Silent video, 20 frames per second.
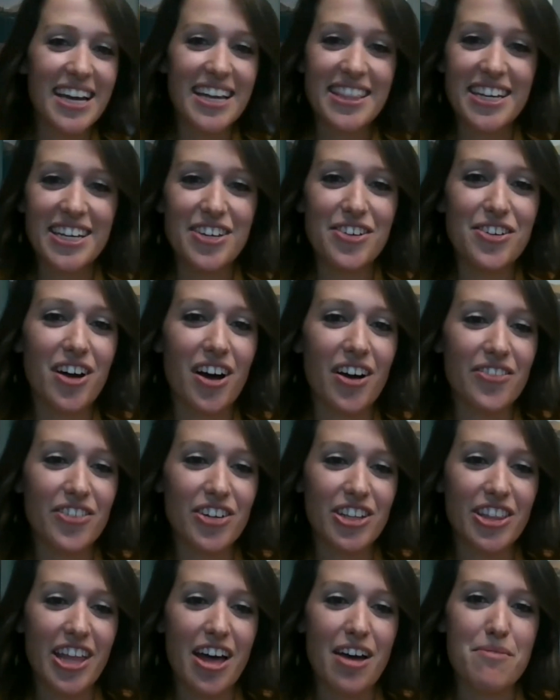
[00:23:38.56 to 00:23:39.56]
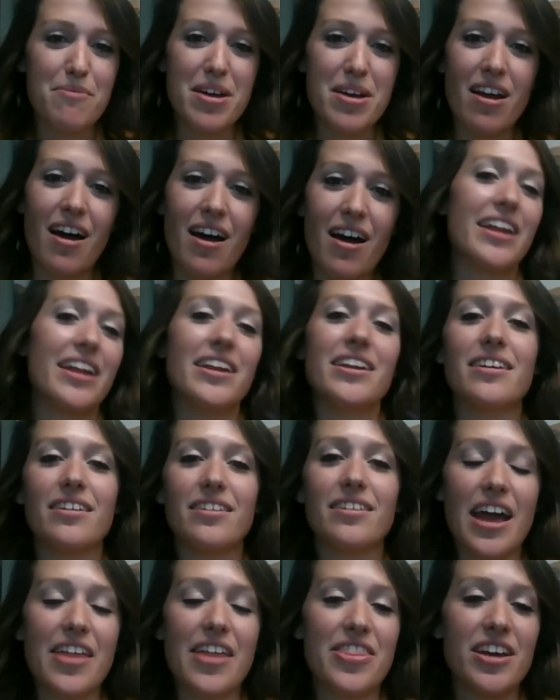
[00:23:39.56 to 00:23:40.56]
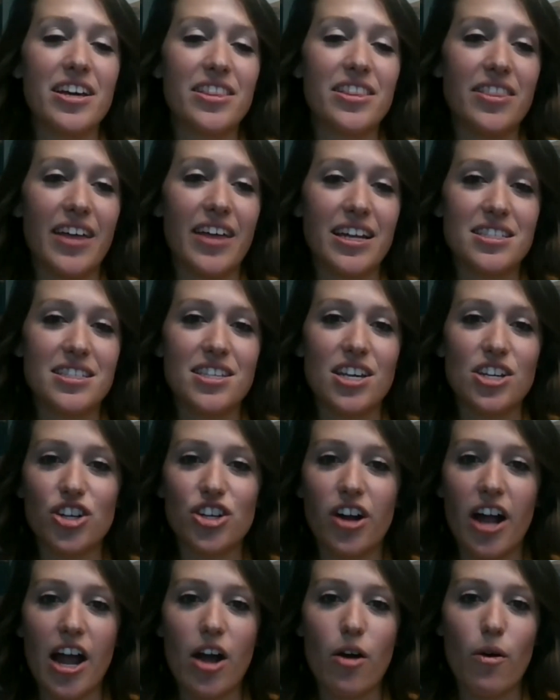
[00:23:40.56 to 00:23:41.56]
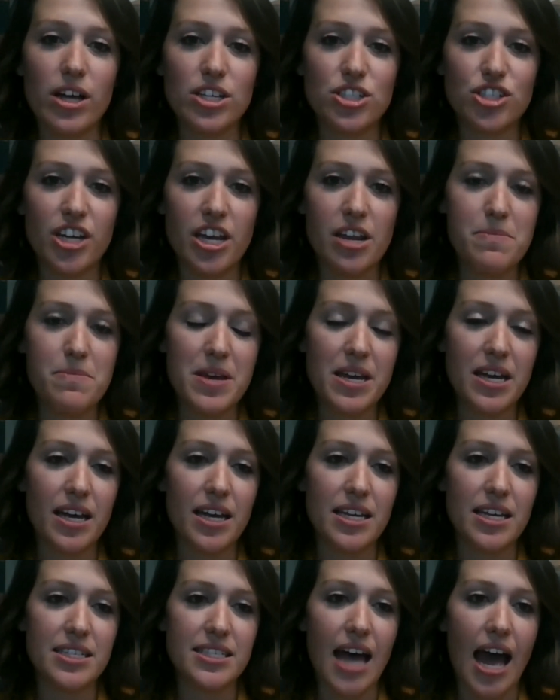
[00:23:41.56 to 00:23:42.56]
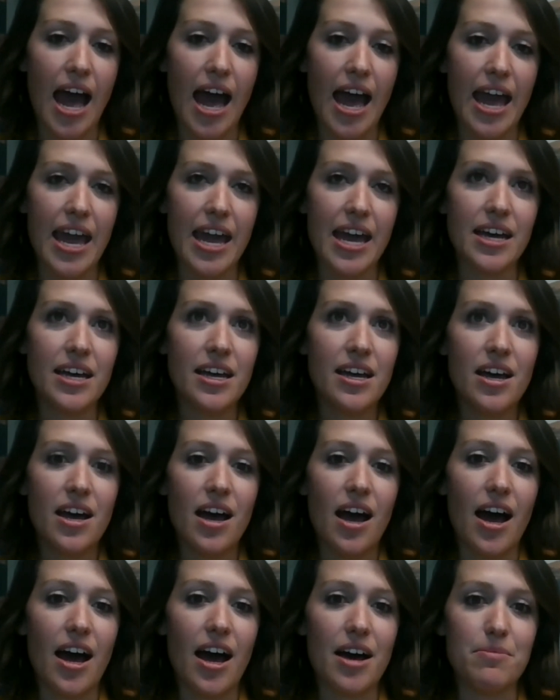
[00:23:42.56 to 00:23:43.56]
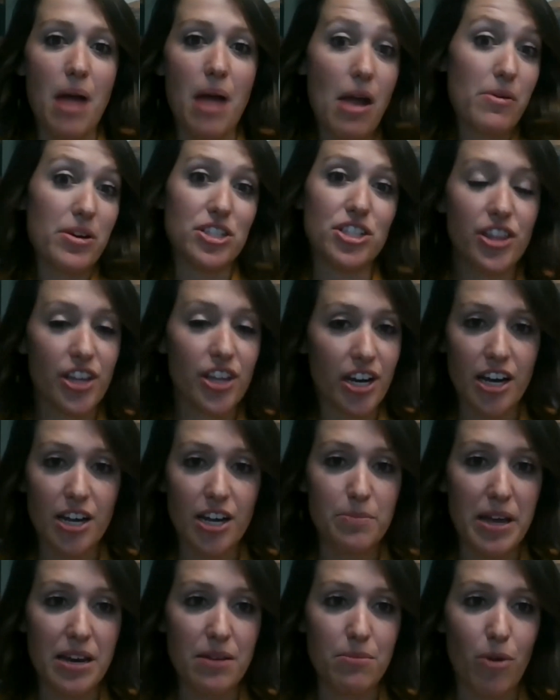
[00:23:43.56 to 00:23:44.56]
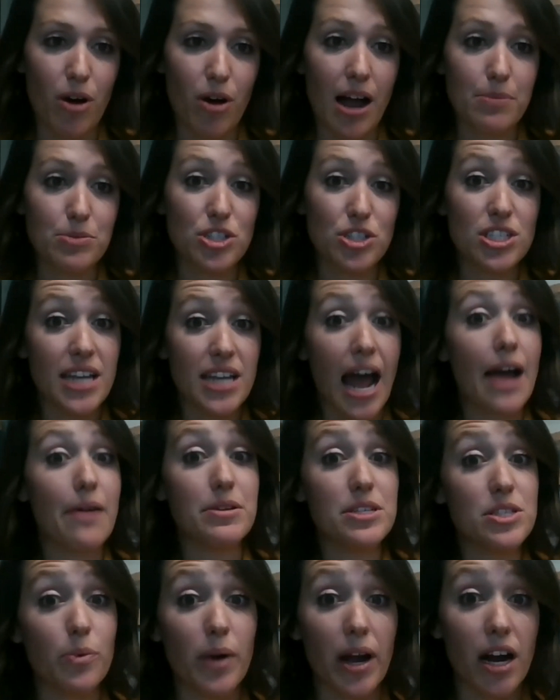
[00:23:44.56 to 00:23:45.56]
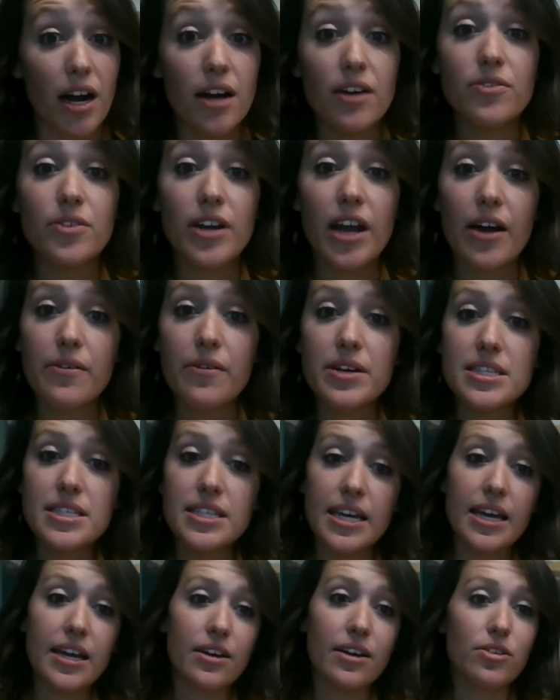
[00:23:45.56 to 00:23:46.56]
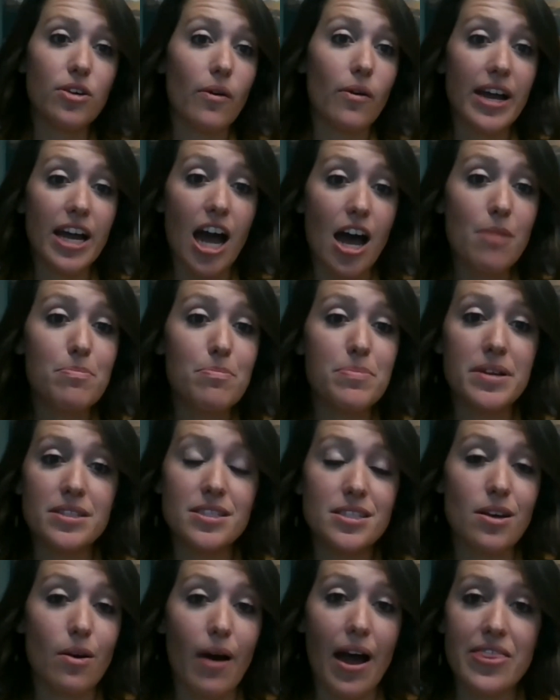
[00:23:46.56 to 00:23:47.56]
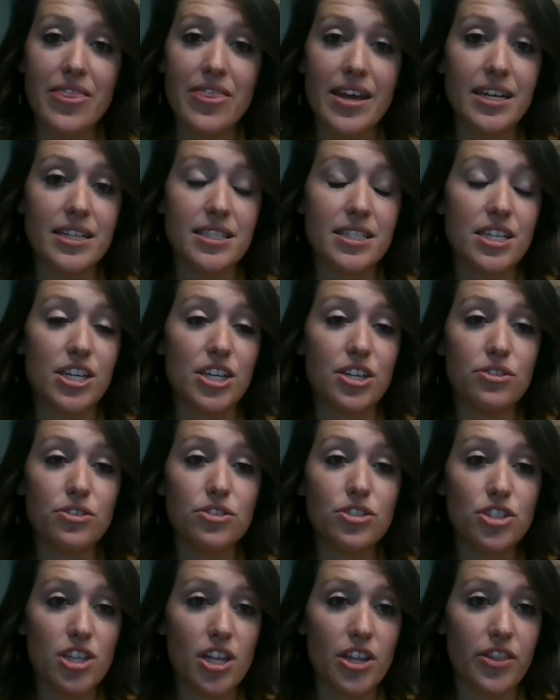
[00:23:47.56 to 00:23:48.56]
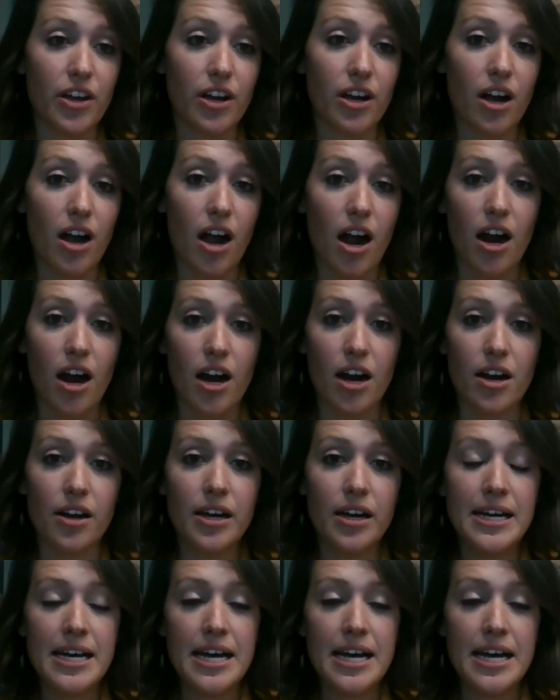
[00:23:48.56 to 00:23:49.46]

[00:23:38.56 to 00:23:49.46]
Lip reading: I think you covered them. And I think that that's such a great question, because I wish that there had been more options that I was aware of when I was growing up. And so I think it's huge that there are